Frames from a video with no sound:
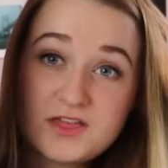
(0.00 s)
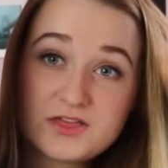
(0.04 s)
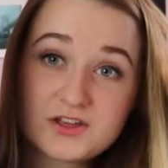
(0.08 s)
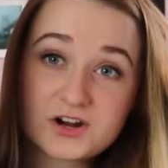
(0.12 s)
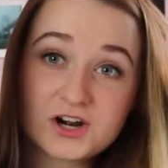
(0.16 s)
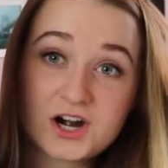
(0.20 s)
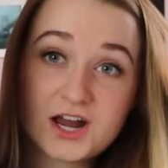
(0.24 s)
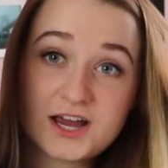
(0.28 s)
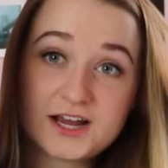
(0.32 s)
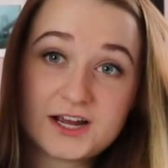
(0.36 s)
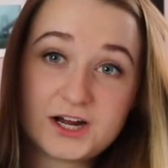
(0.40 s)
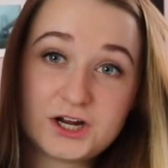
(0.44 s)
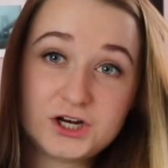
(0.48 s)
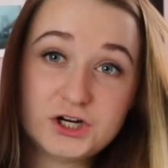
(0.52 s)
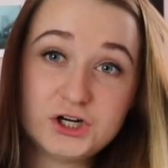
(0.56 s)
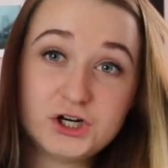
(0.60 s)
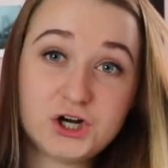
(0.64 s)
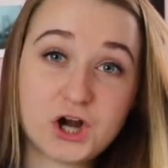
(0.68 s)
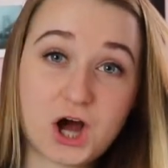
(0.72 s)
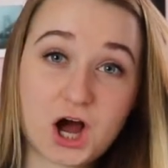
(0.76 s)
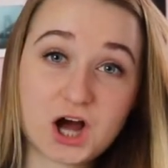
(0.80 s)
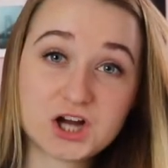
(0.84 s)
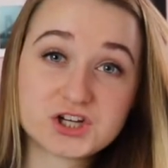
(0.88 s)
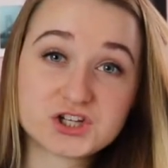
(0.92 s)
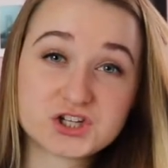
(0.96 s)
They're like
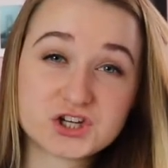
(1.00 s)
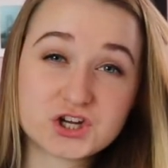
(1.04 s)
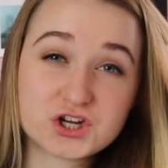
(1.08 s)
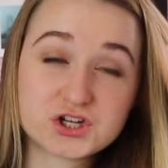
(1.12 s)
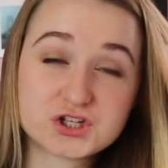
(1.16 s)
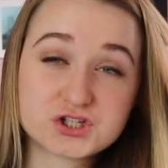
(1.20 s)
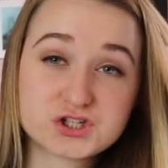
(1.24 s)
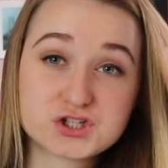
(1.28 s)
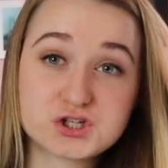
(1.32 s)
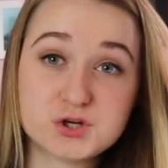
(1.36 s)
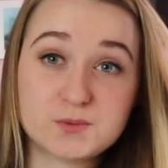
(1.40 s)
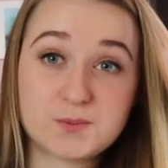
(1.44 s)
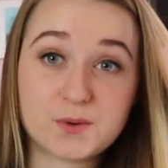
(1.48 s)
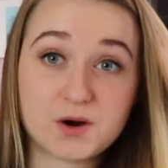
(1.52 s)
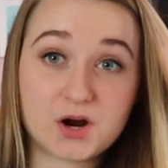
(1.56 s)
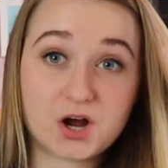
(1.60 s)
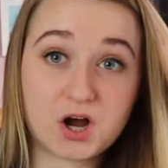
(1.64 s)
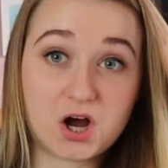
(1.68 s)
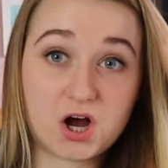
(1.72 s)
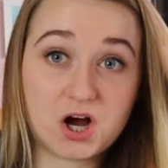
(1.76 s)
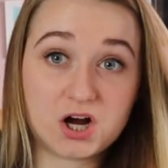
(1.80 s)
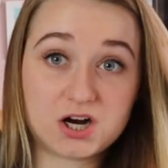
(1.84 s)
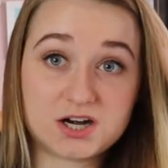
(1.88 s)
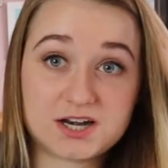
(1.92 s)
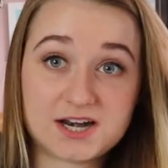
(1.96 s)
not
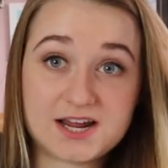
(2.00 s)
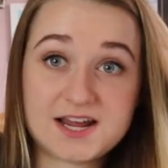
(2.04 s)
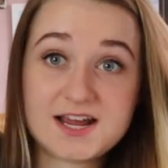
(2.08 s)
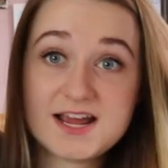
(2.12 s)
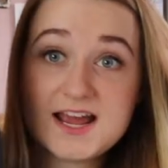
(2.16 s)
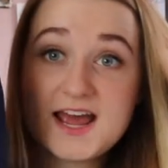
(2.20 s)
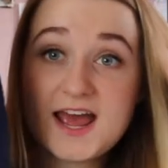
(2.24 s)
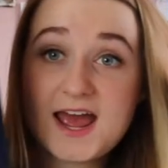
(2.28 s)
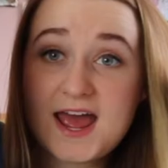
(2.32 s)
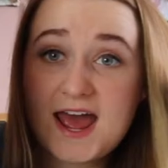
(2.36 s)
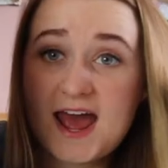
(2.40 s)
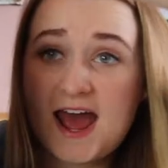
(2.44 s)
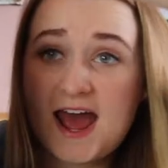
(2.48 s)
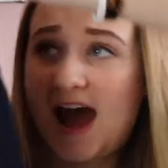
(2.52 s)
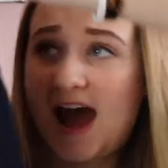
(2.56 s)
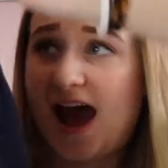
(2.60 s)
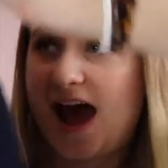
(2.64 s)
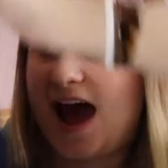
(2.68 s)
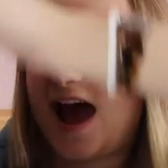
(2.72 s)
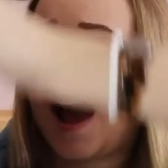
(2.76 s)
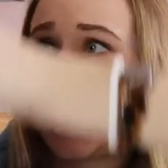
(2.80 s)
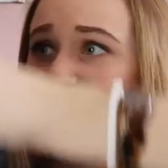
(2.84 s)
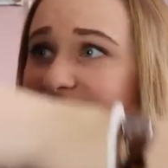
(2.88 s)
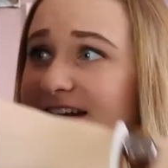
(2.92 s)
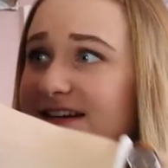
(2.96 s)
super ugly
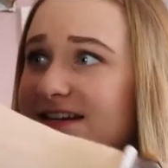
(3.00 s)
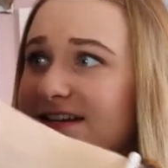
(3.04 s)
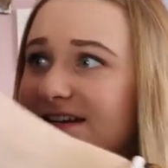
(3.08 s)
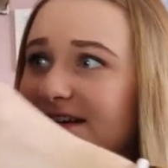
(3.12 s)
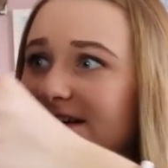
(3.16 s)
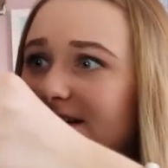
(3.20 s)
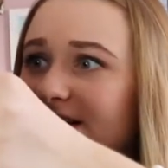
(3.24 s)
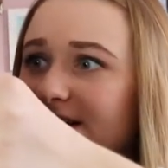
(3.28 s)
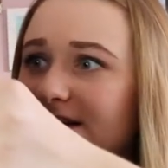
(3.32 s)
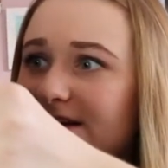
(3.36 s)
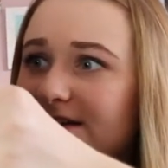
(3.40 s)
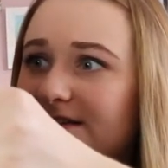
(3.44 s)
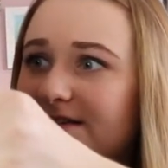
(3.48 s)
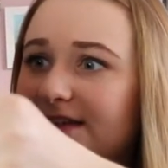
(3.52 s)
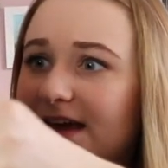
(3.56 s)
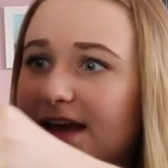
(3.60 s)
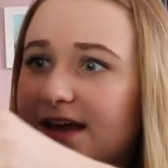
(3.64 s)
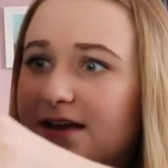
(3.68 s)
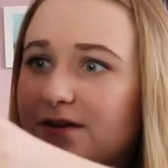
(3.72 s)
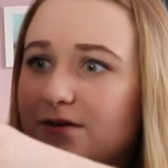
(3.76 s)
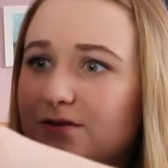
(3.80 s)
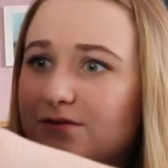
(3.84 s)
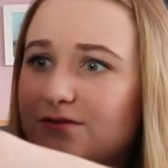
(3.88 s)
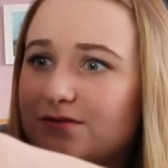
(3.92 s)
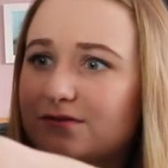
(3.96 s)
and
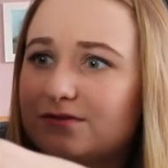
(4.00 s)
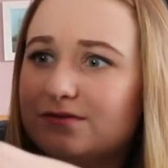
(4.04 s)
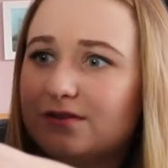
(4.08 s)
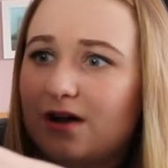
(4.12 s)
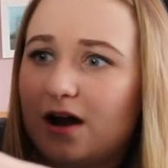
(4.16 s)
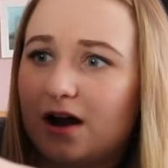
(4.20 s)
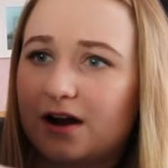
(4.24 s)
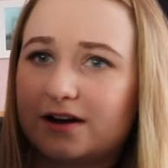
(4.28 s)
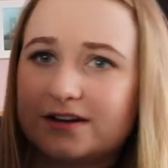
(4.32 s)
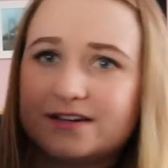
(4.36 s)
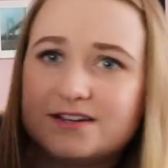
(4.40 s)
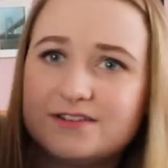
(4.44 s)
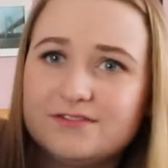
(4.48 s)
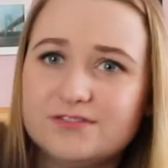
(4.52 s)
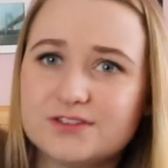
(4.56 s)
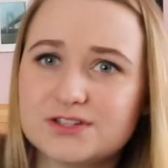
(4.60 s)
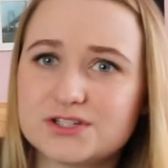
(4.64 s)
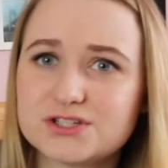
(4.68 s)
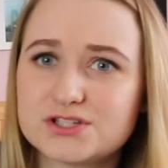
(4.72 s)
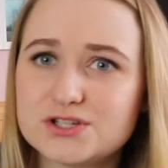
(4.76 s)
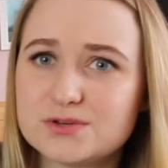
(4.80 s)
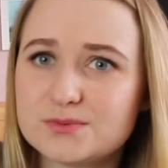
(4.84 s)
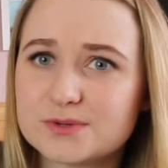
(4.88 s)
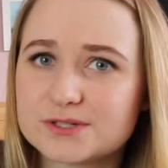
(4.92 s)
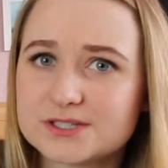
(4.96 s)
they aren't
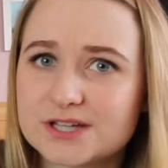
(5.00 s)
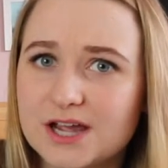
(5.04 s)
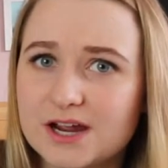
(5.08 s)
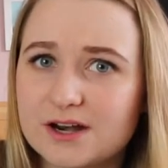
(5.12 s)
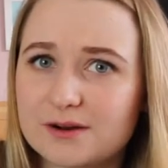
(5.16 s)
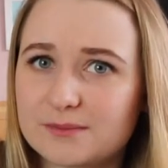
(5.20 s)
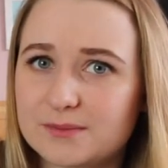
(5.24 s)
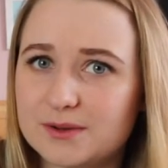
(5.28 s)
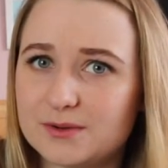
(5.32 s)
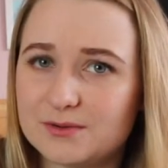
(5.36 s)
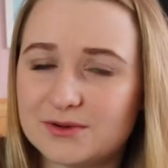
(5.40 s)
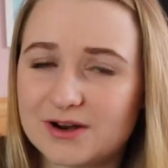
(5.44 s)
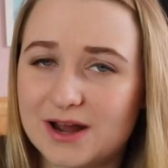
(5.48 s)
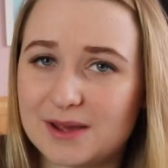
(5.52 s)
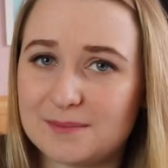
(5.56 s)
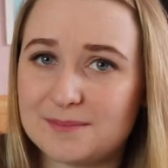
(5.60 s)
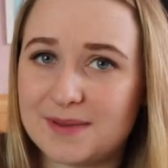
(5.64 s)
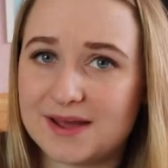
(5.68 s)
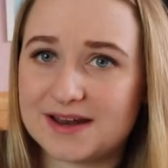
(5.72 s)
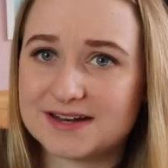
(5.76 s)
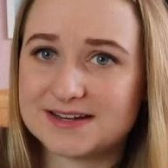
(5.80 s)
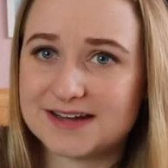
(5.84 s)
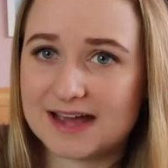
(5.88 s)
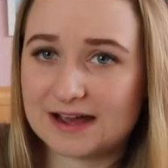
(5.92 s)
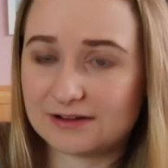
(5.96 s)
even super tight on me when I
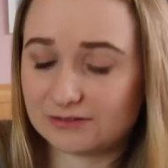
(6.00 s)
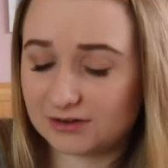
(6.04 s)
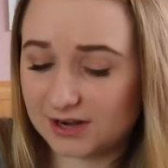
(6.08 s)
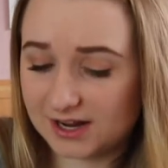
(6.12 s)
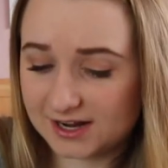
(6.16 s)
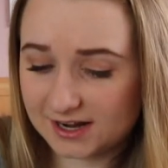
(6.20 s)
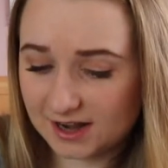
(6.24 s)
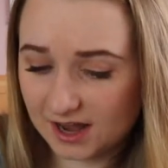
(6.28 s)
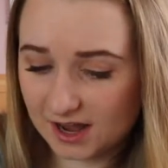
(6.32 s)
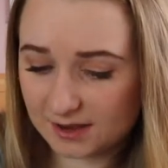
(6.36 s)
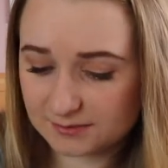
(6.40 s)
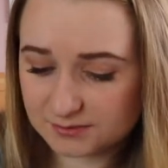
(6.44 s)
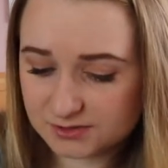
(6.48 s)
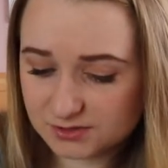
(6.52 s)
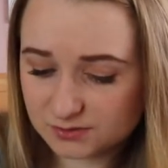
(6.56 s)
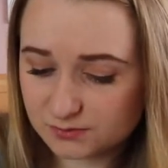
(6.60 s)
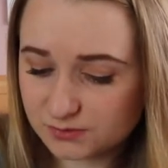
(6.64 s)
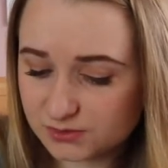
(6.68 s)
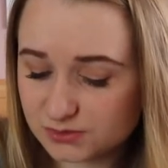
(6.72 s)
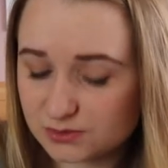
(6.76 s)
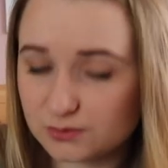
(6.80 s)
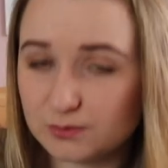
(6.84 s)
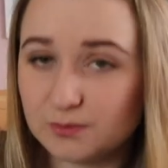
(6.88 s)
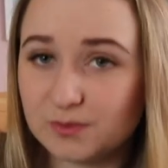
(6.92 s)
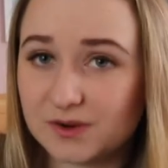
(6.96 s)
bend down. Like, I'm
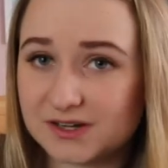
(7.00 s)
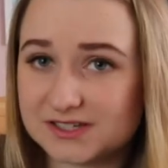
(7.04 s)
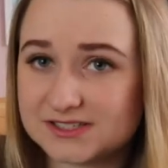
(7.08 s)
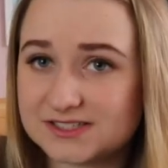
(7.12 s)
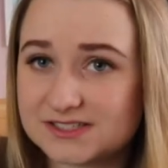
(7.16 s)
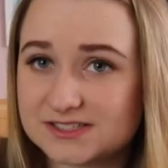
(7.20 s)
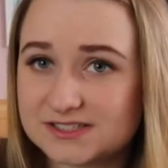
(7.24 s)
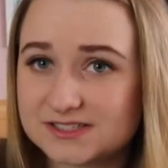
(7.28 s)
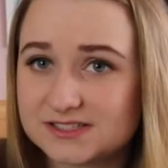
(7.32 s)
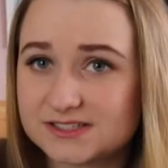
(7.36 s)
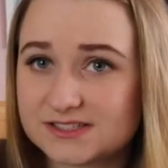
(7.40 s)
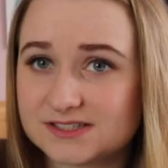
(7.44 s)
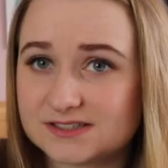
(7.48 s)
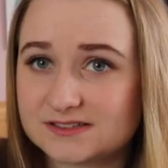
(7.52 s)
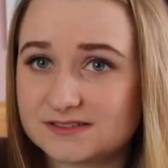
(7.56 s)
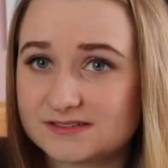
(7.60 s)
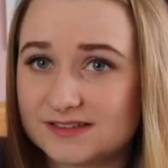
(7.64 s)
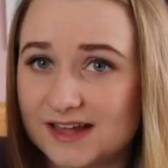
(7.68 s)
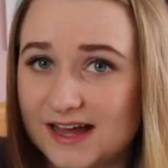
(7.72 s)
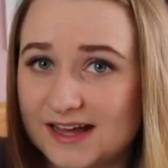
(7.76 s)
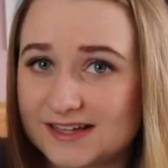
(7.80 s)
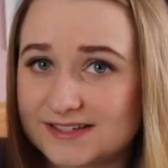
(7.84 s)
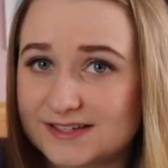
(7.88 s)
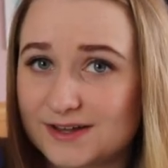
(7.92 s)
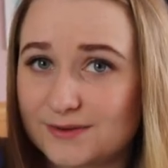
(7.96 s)
someone who busts
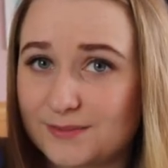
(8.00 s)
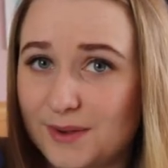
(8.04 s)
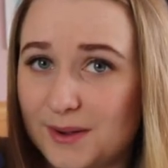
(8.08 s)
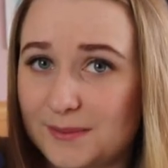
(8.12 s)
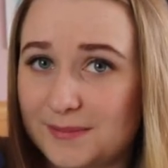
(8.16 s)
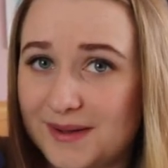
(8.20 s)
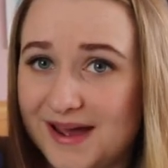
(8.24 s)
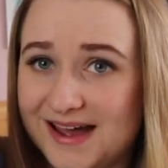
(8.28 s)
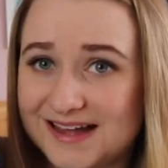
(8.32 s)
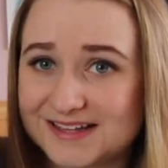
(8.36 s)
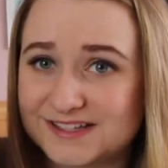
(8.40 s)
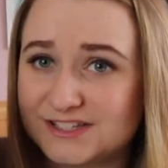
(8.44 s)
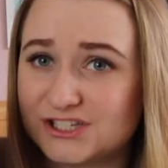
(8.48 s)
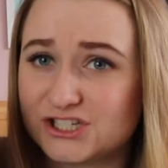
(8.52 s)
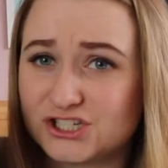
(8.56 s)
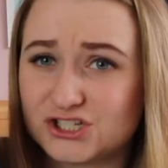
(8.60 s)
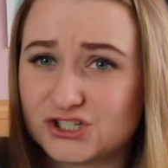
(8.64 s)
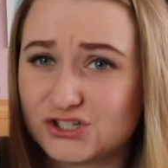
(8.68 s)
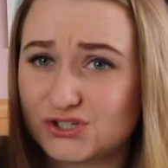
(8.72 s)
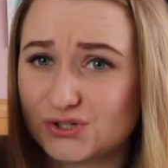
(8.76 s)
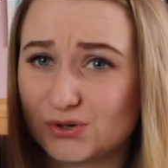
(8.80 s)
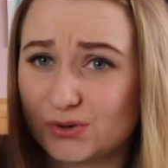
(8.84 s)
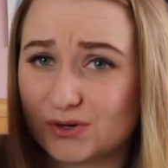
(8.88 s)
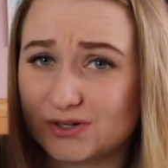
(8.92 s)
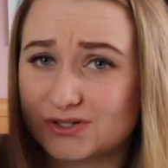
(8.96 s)
that out of my pants
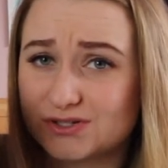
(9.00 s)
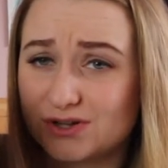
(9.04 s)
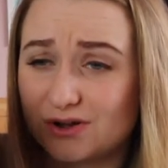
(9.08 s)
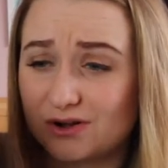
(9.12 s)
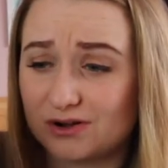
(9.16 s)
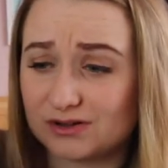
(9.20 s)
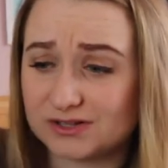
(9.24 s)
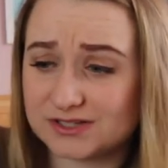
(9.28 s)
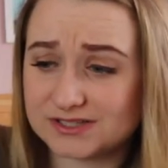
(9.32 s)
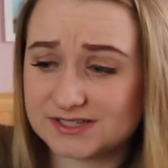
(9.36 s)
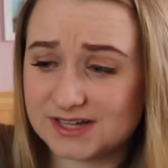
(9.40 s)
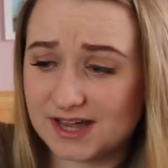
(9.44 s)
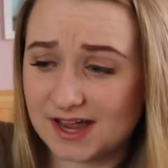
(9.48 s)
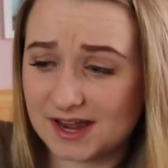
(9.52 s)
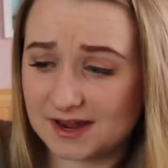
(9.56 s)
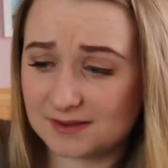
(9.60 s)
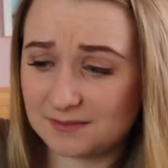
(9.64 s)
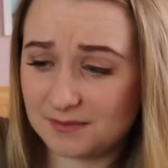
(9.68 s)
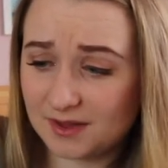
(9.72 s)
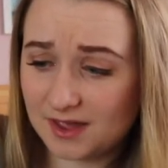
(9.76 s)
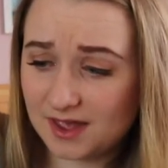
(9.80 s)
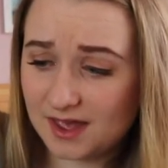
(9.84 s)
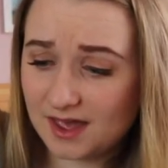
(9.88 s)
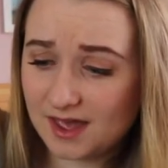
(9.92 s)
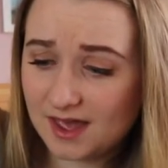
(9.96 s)
and shorts all the
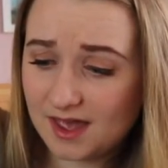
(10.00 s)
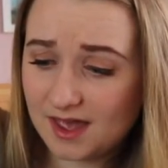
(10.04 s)
time.